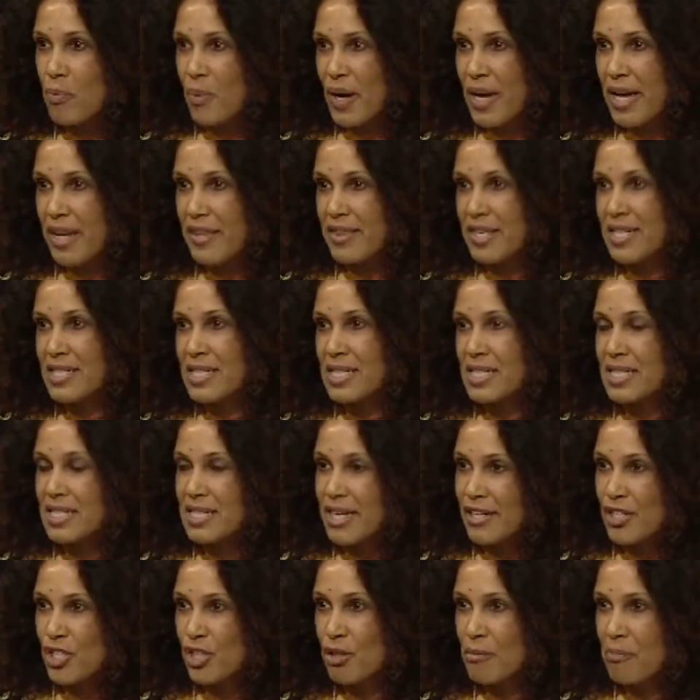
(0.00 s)
away these
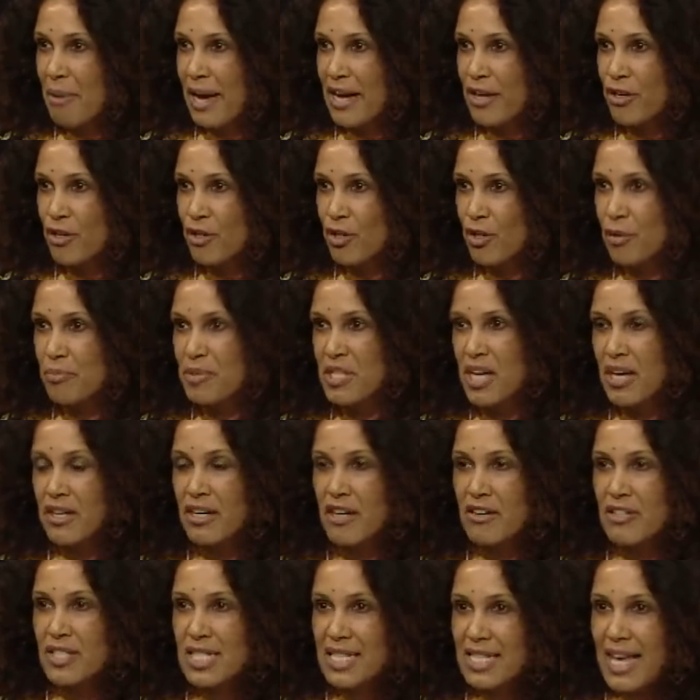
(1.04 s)
essential microbes on
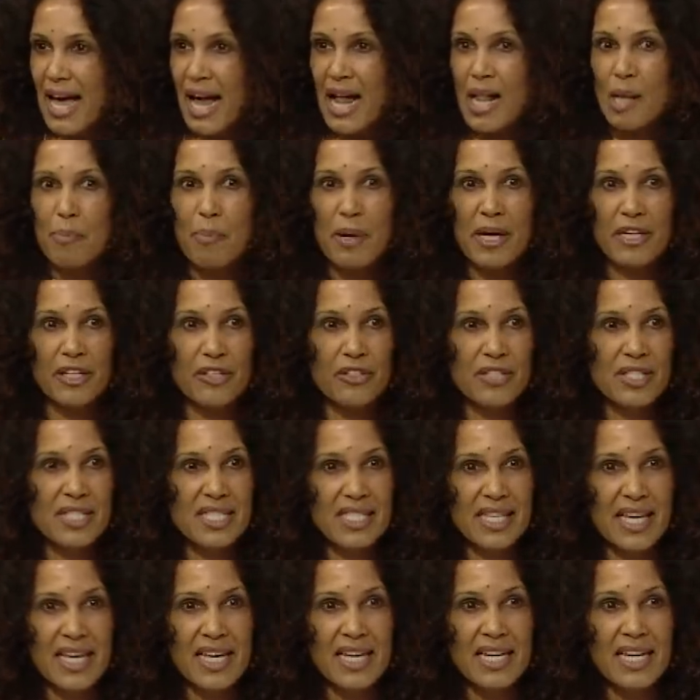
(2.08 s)
our scalp, on our
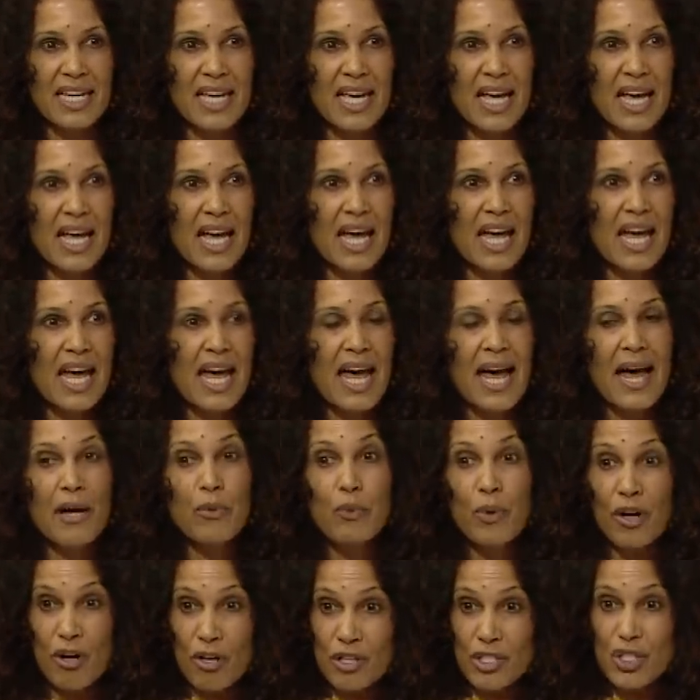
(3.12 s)
skin, and
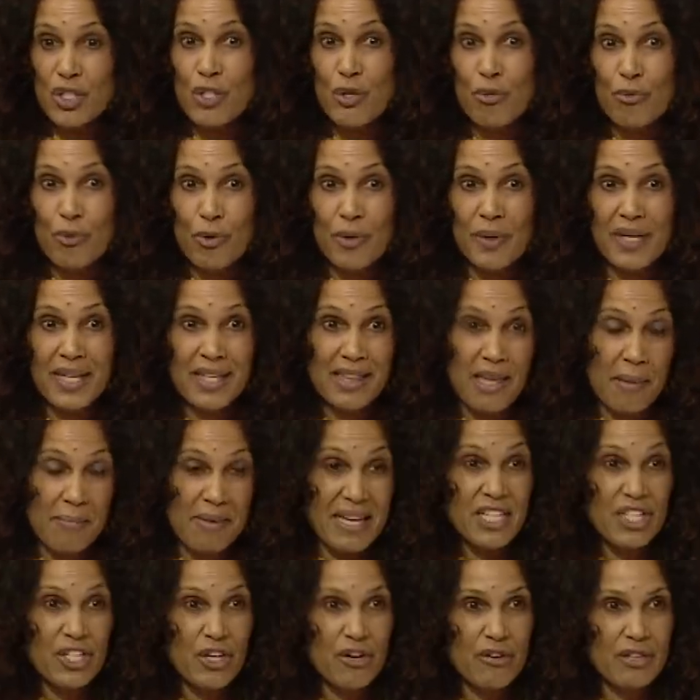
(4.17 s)
we're also ruining them
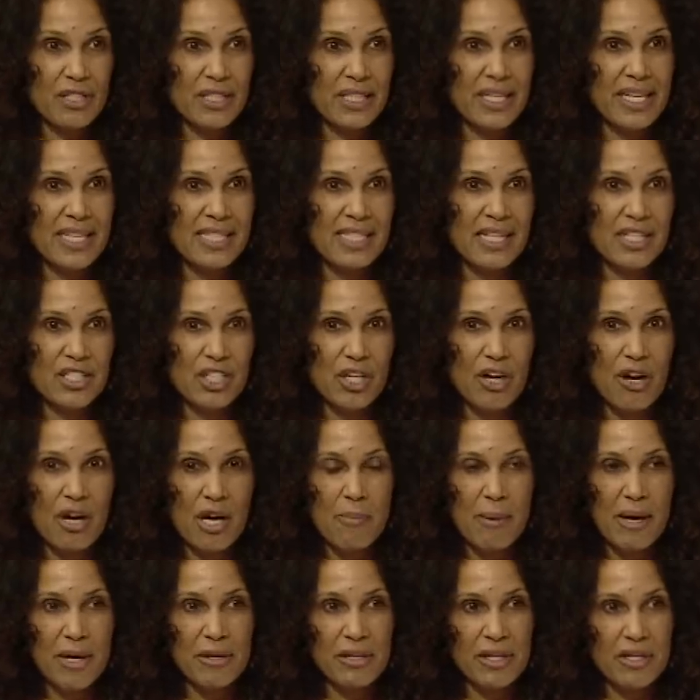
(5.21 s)
internally, as I'll talk
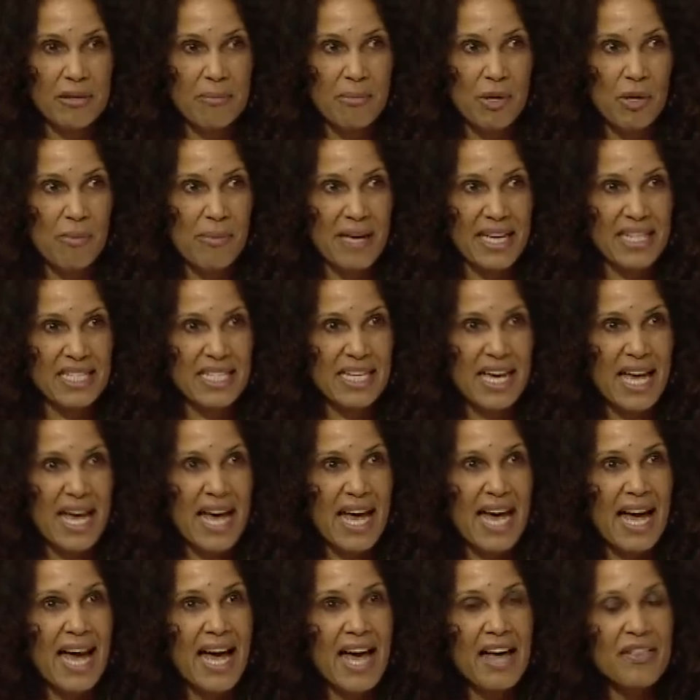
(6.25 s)
about in a moment.
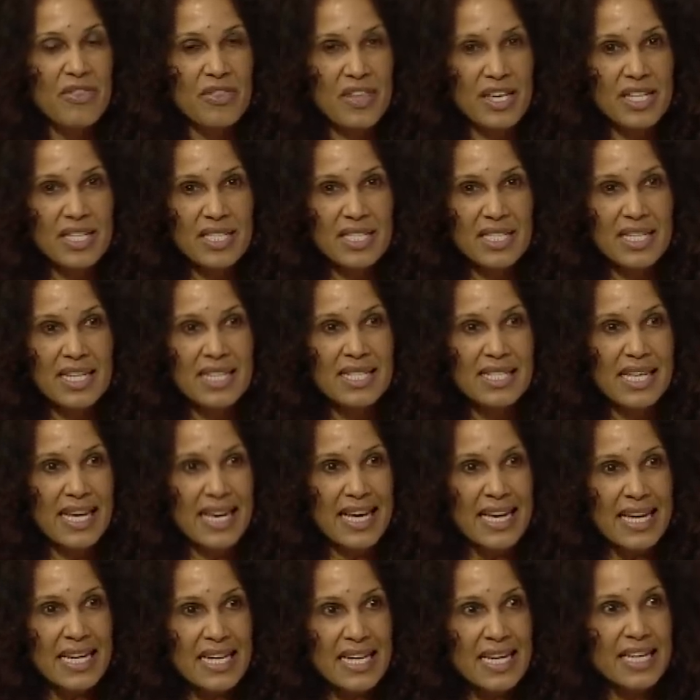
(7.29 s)
And this is
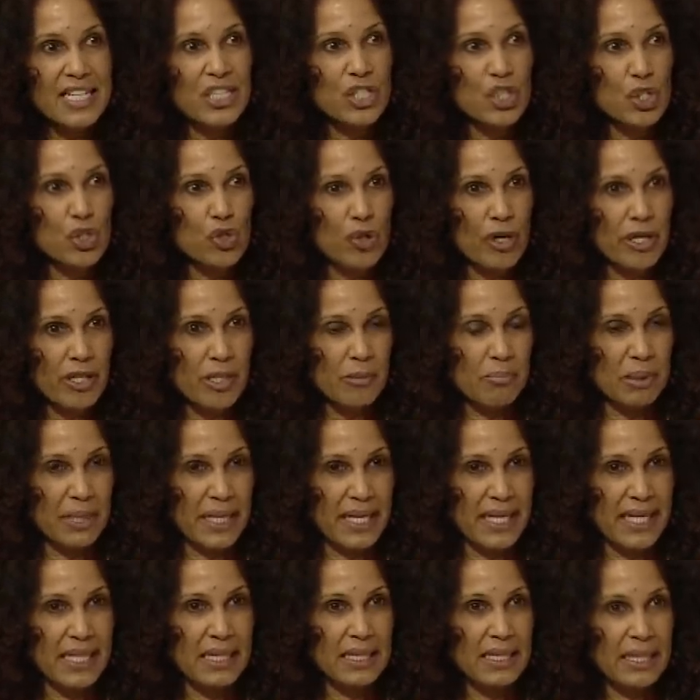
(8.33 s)

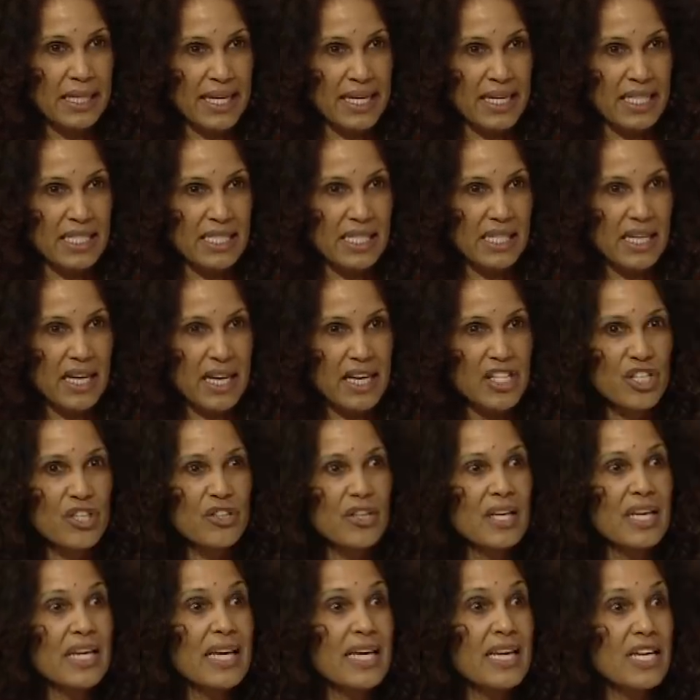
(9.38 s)
inextricably linked to
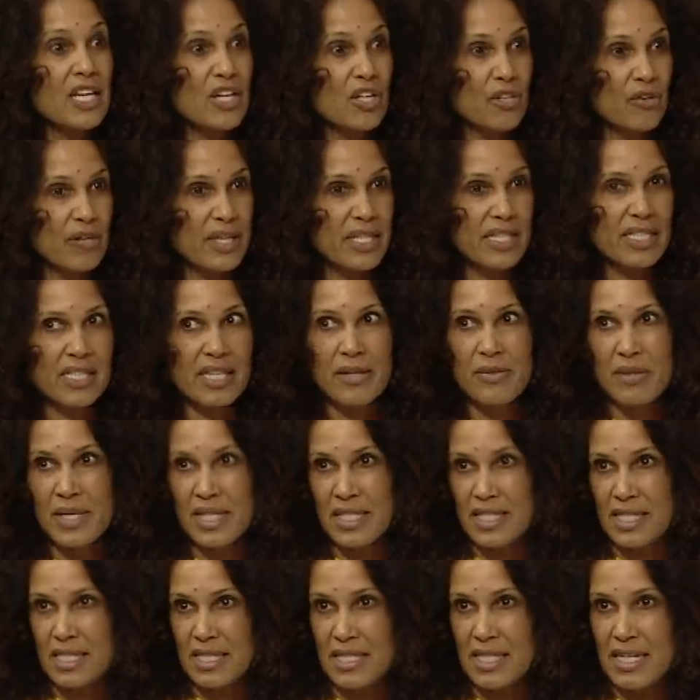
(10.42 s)
the increase in
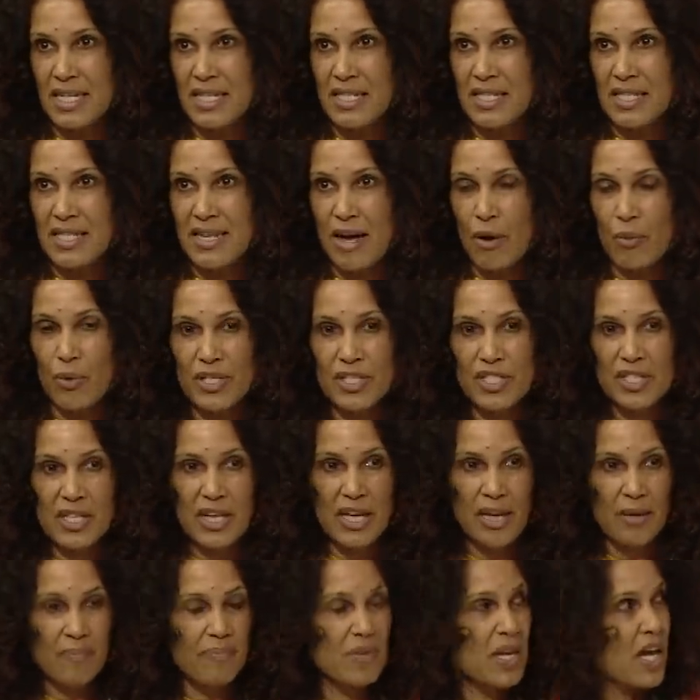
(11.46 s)
these diseases that we're
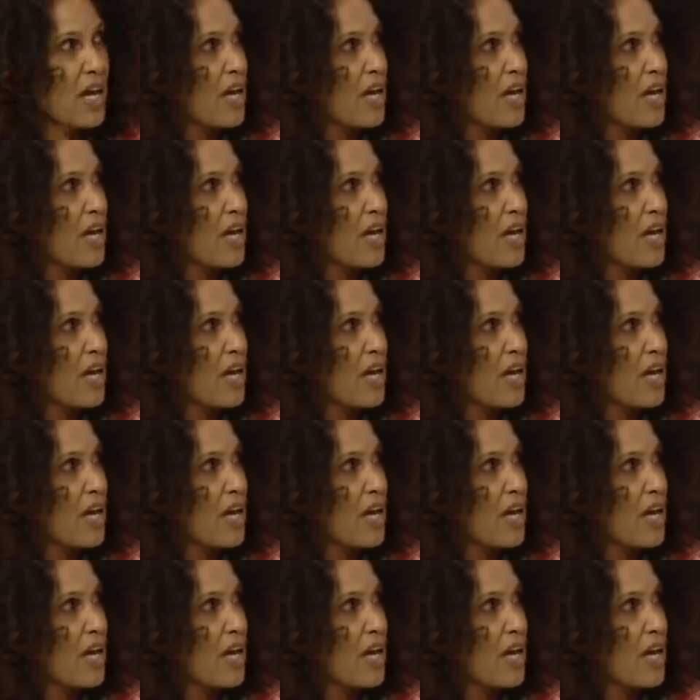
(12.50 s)
seeing.